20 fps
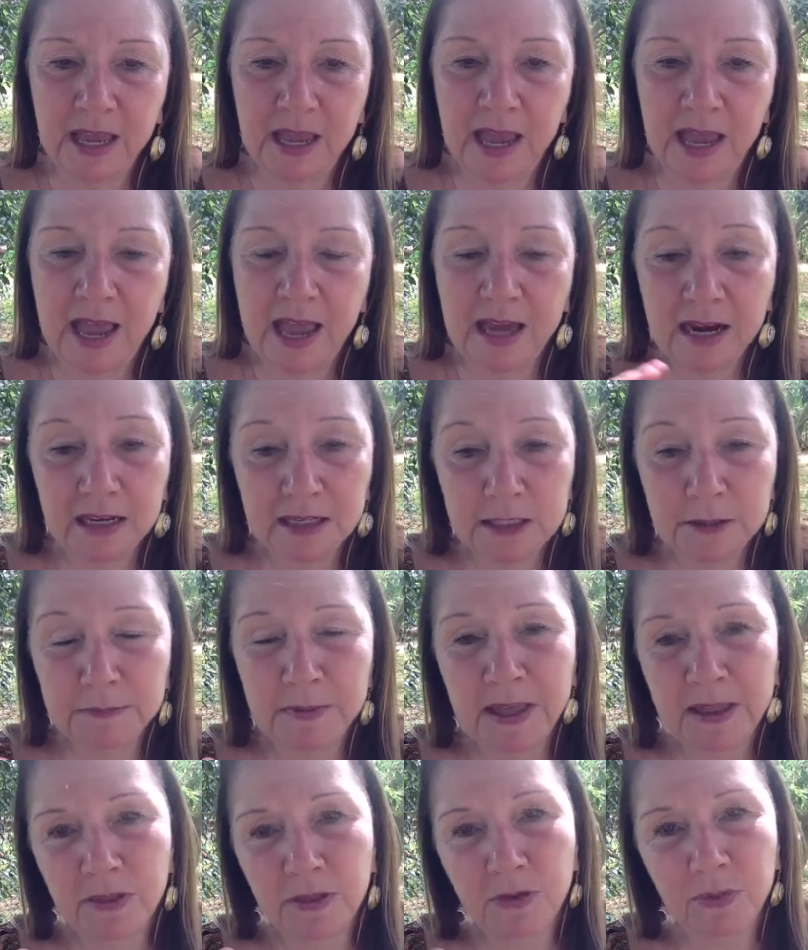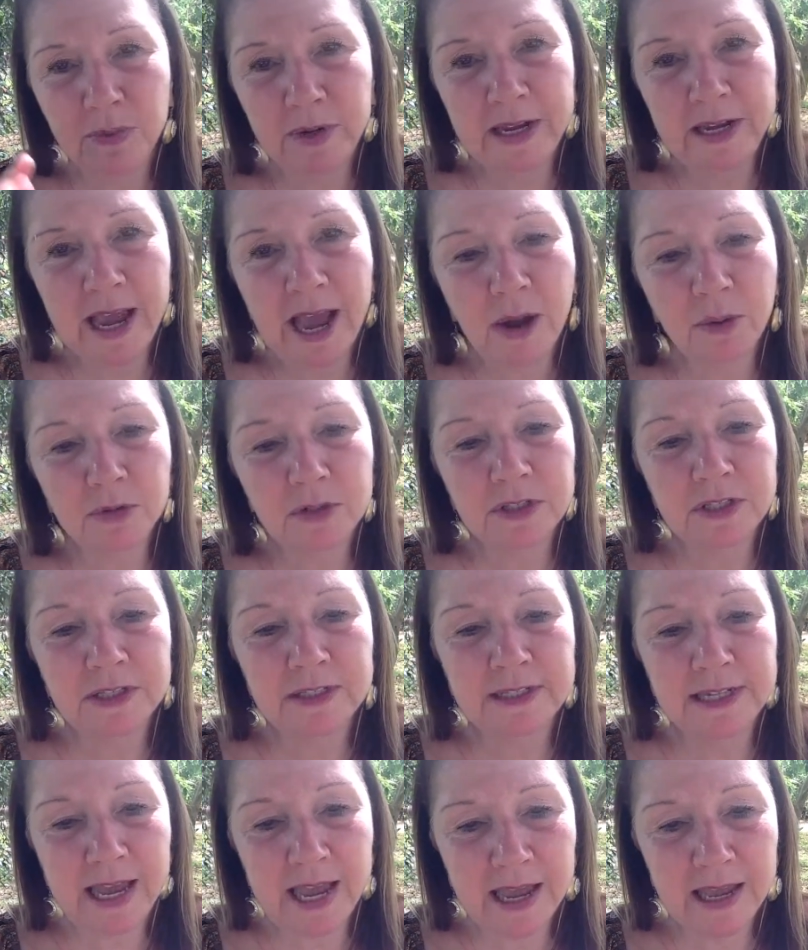And I spend 3 hours a
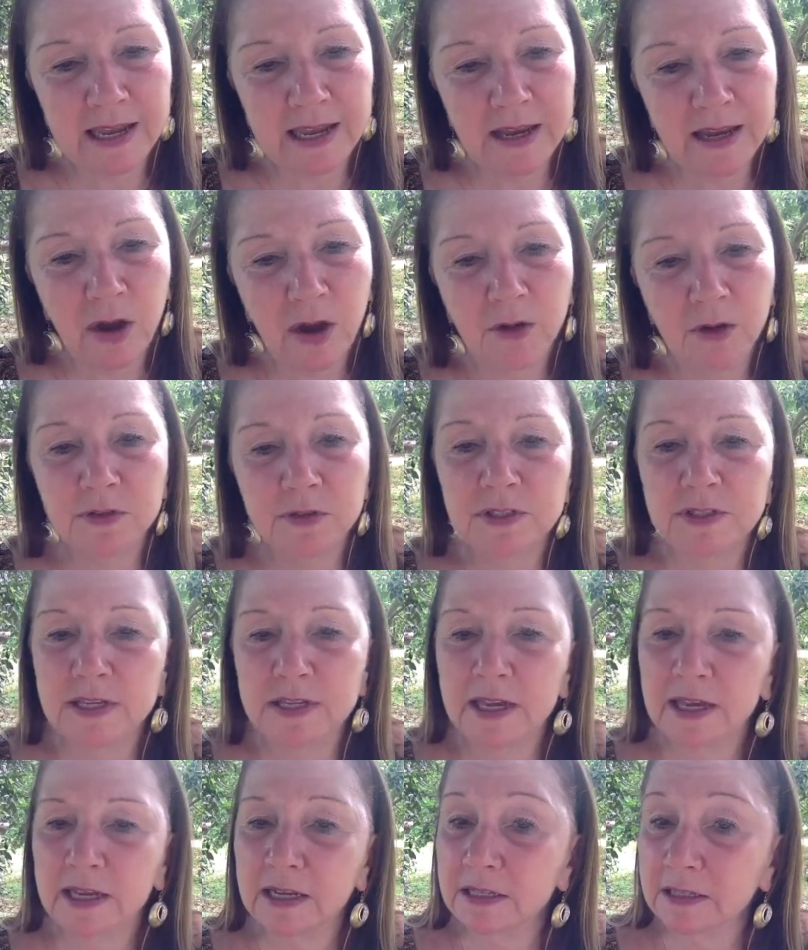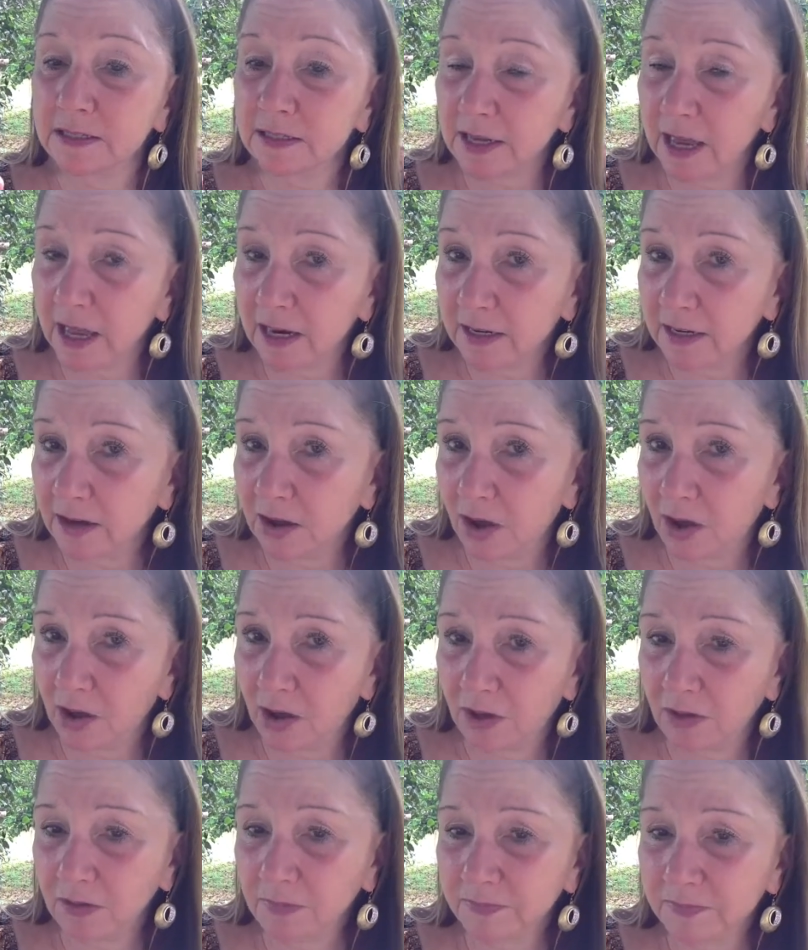day overseeing a study
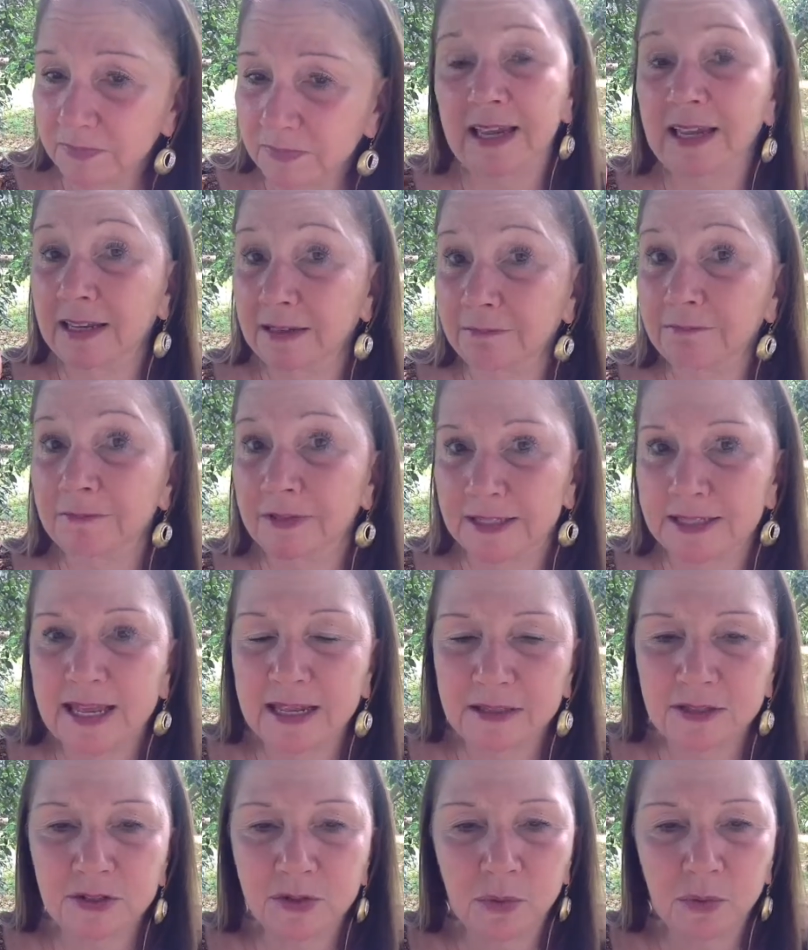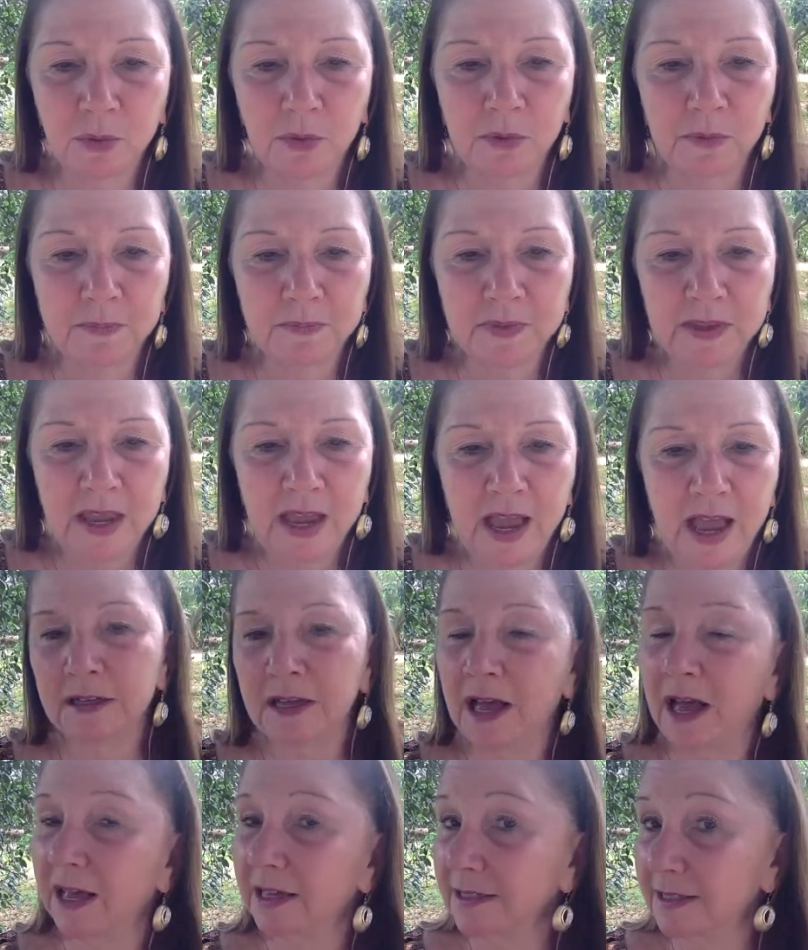hall in said school.
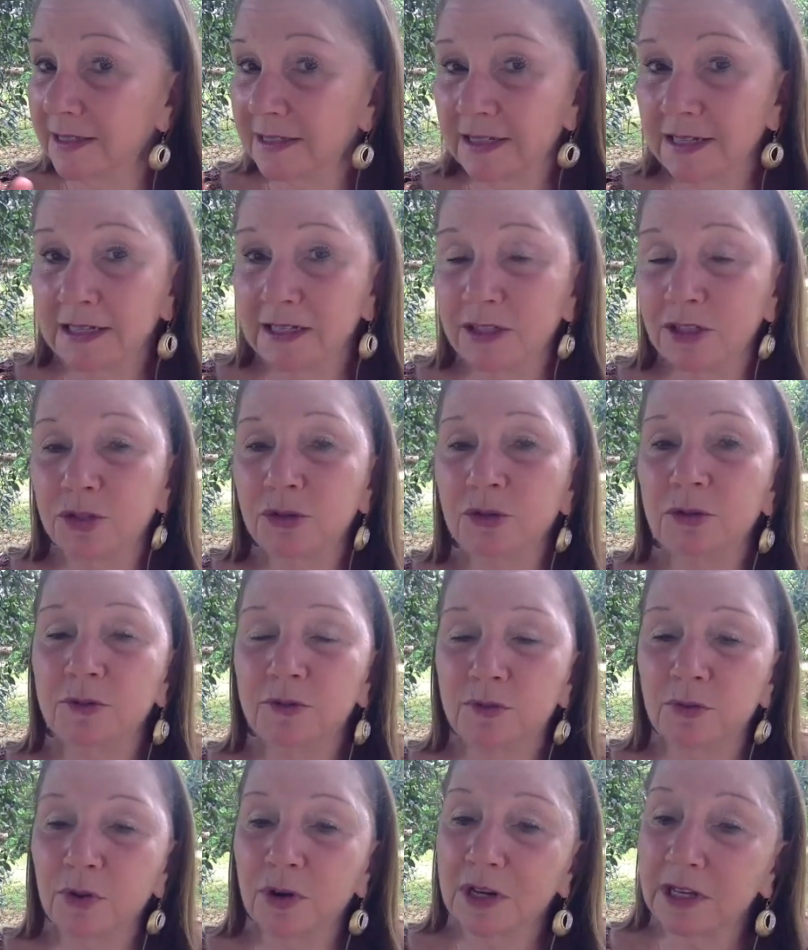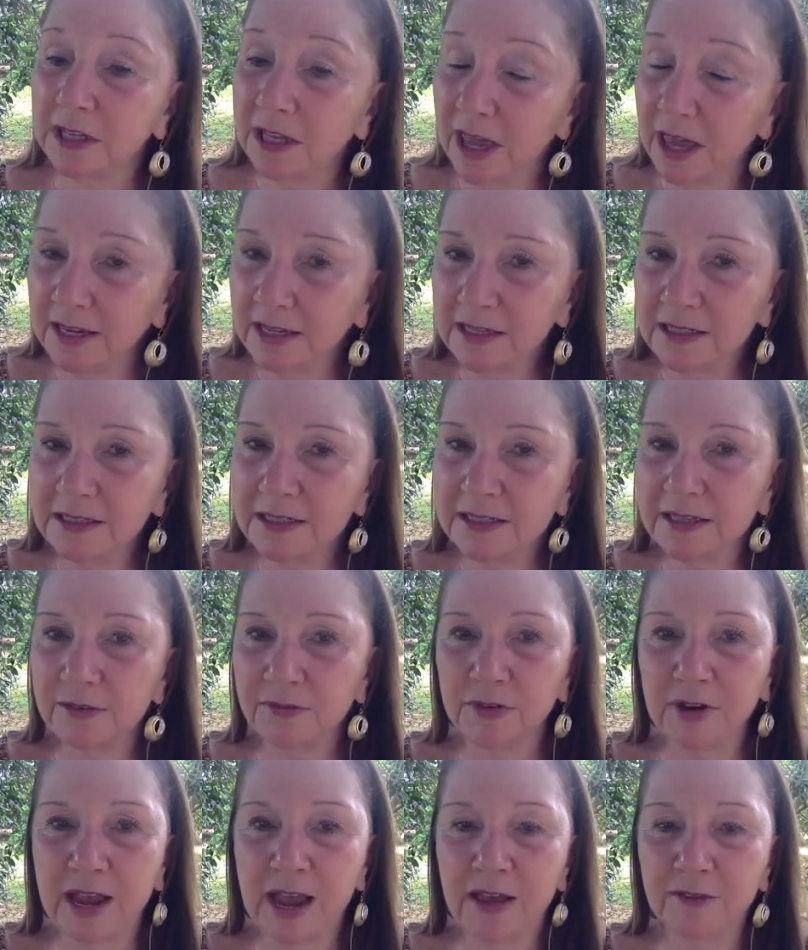I see 2 to 4 clients
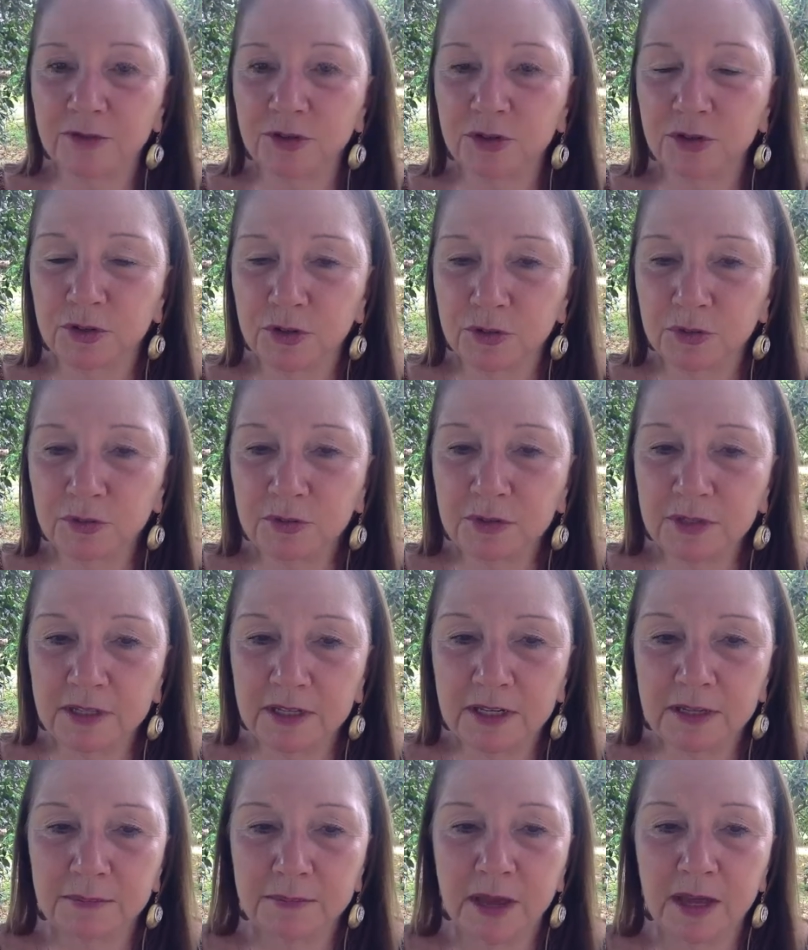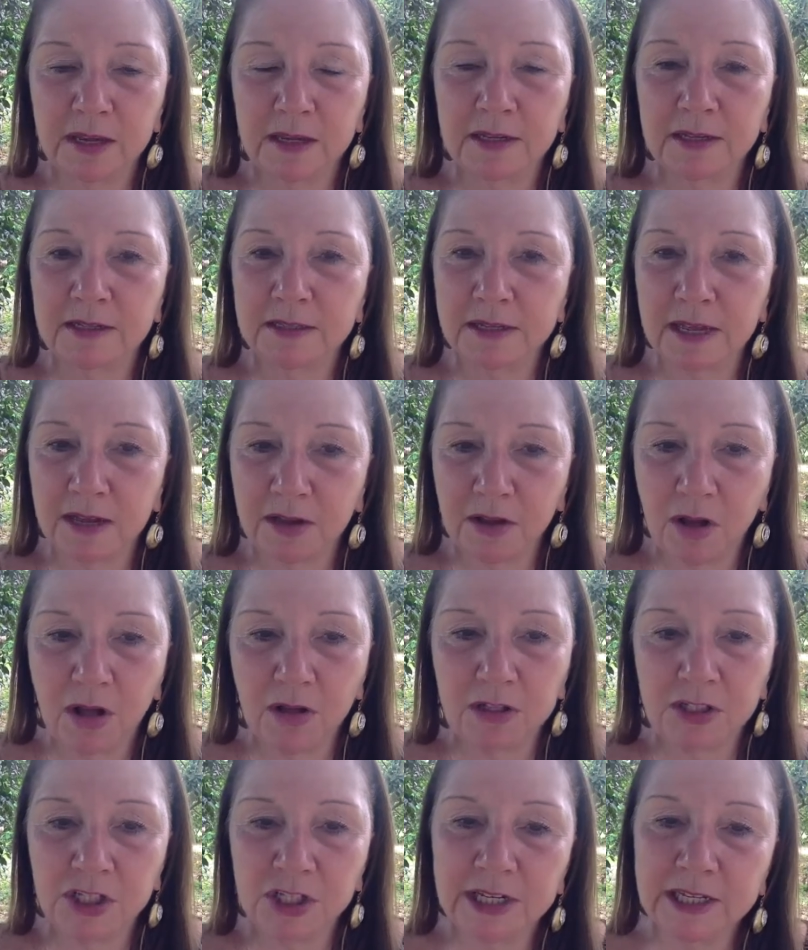every afternoon in my
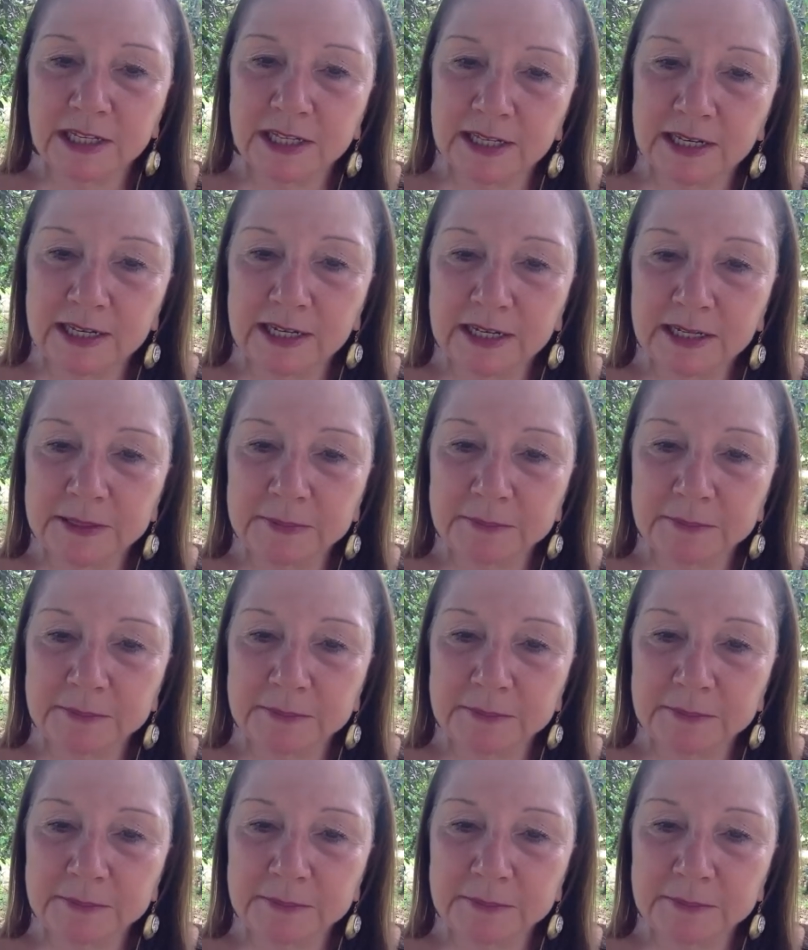psychology clinic